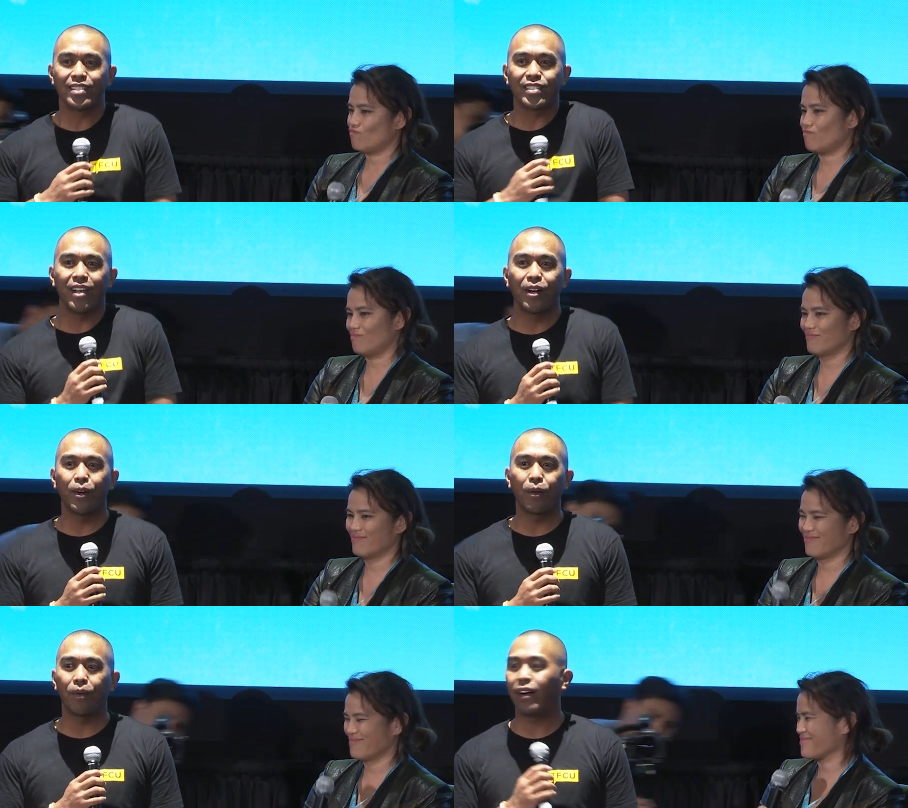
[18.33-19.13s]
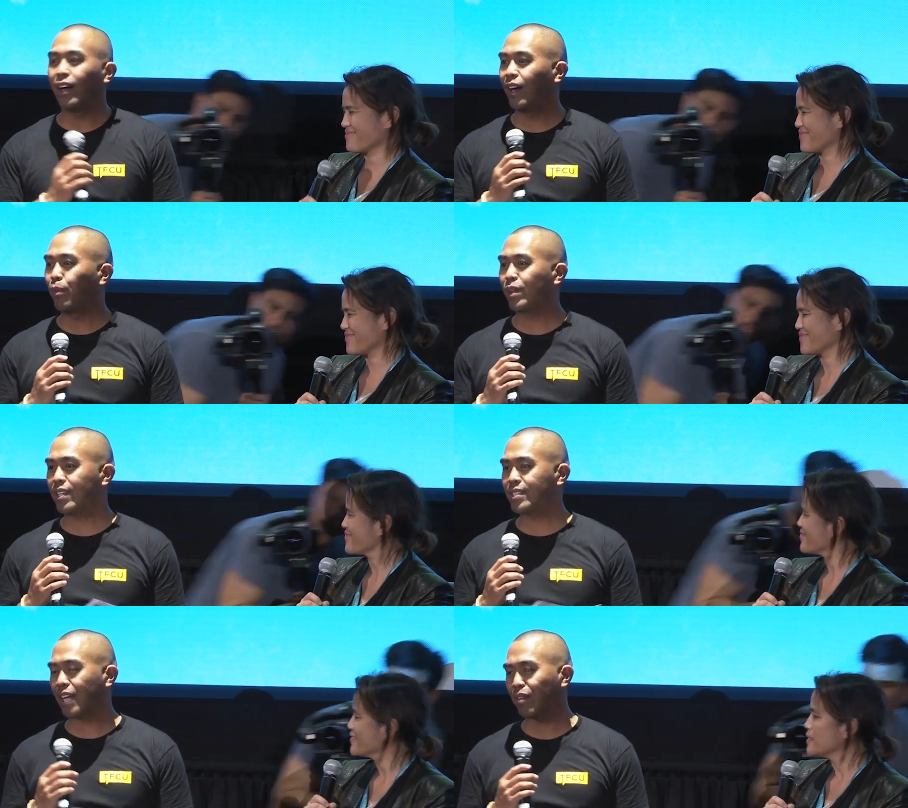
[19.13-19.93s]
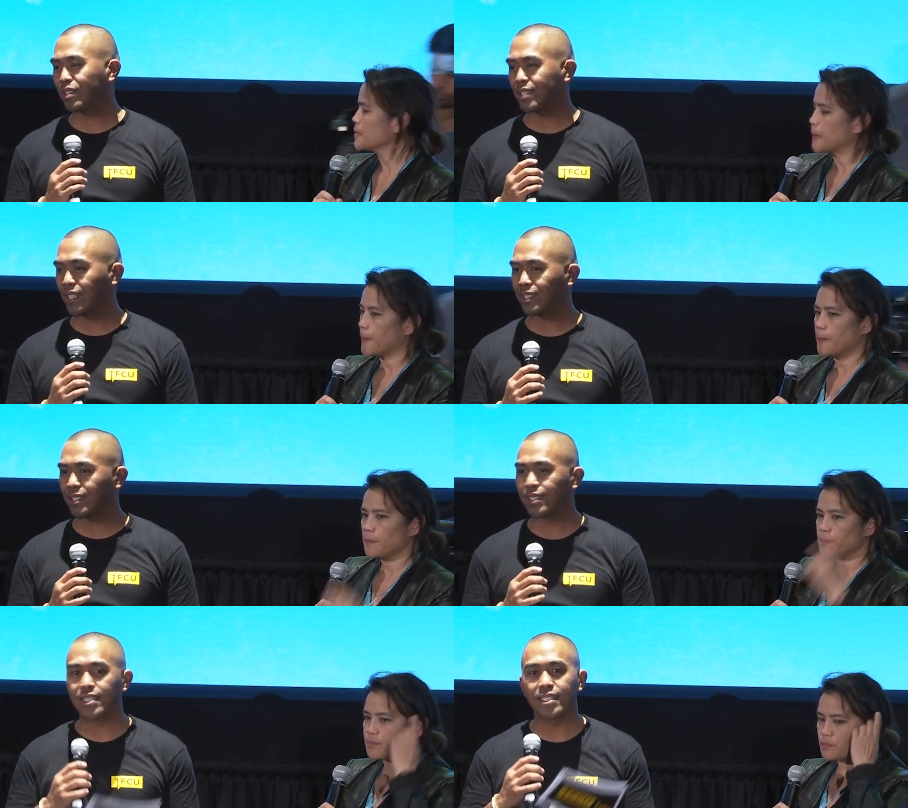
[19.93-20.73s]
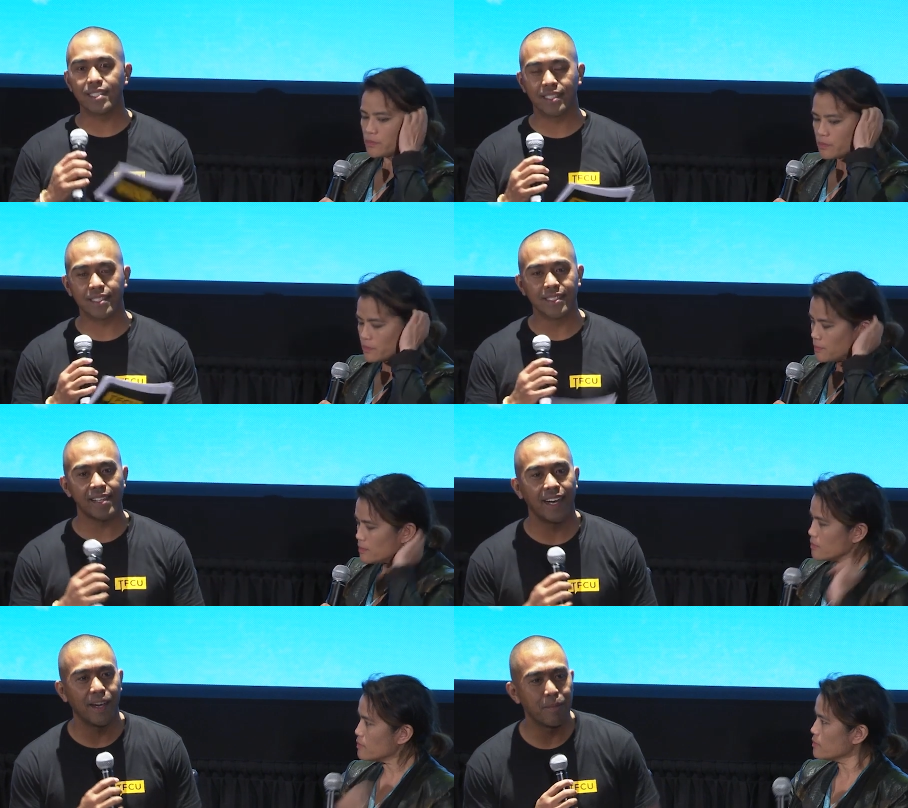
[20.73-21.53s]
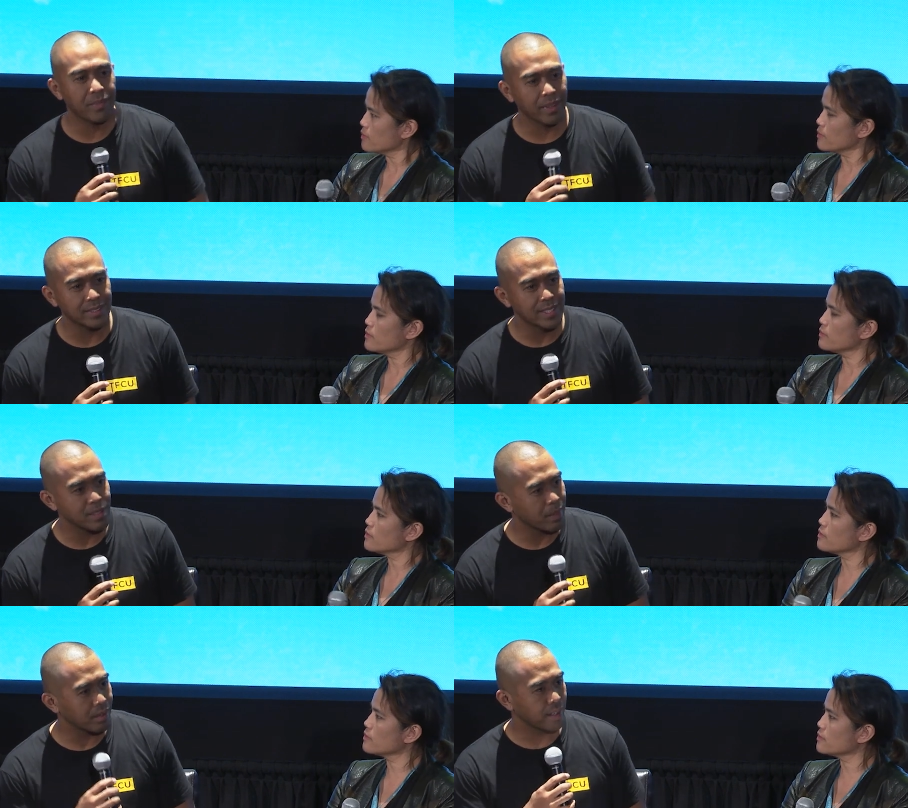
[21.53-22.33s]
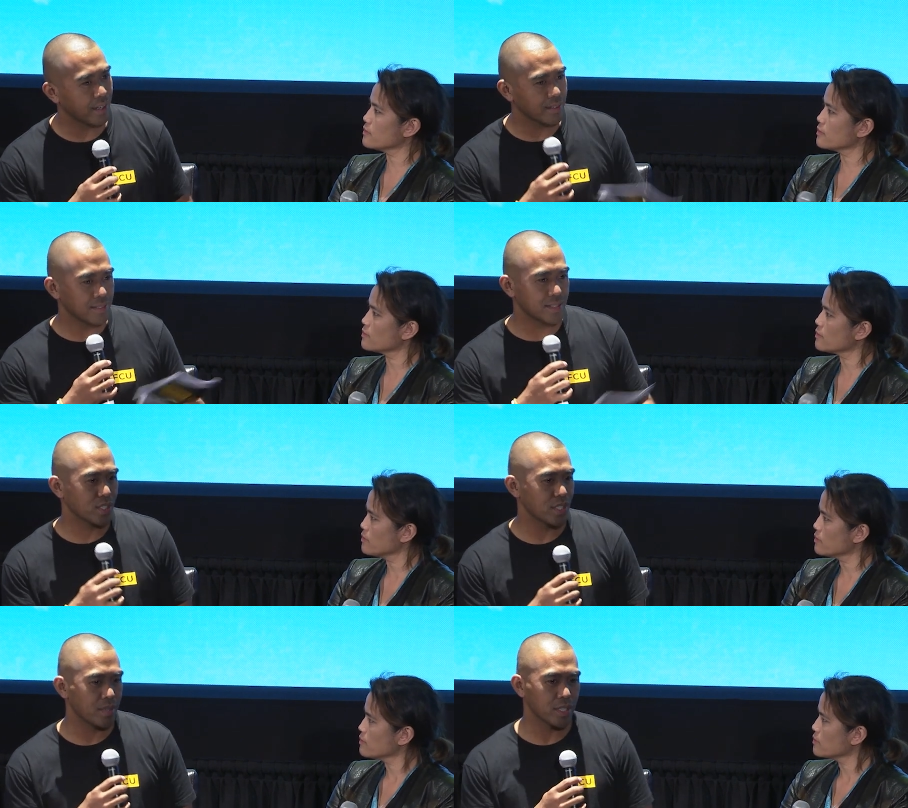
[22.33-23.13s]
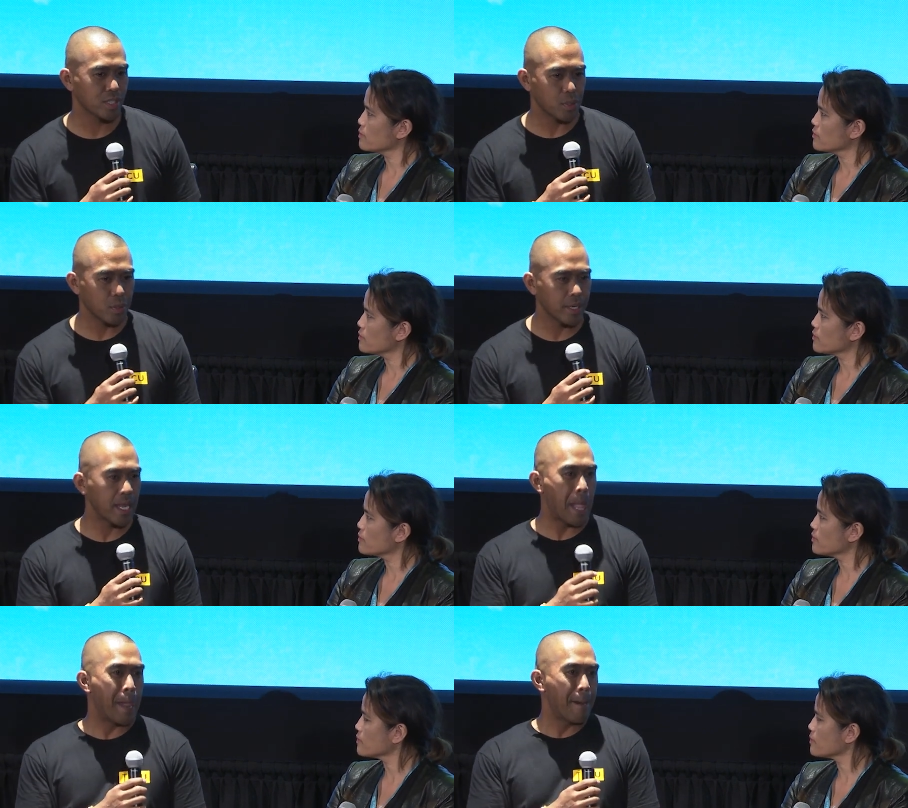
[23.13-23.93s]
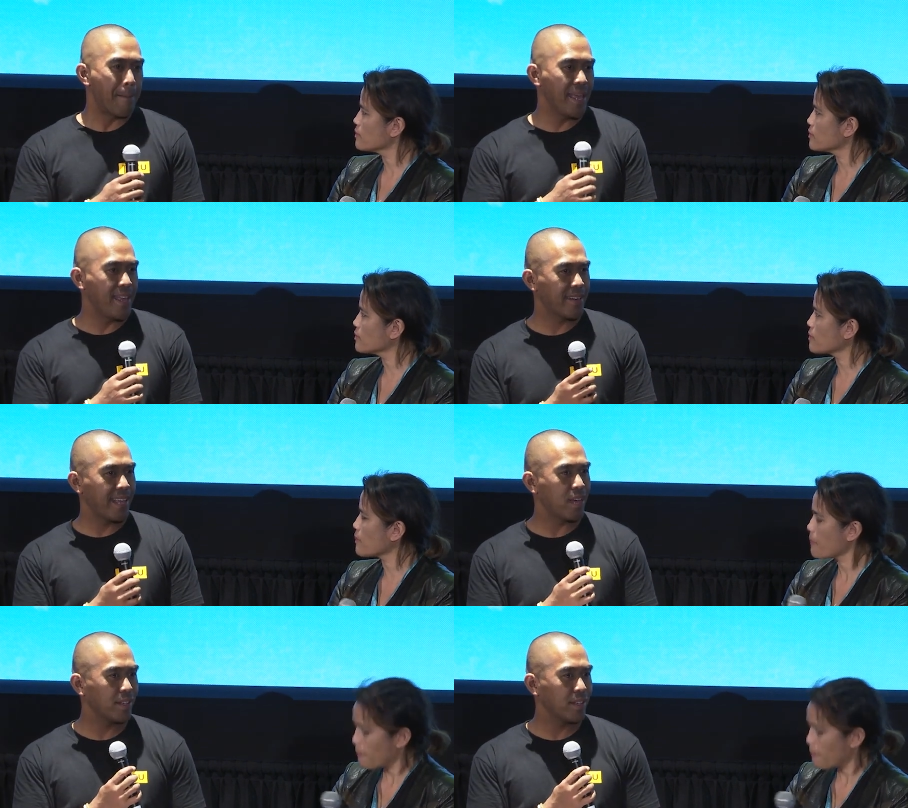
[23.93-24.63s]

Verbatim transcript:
Speaker 1: So, uh, with these conversations, it's um, just about connecting, just sharing your story. And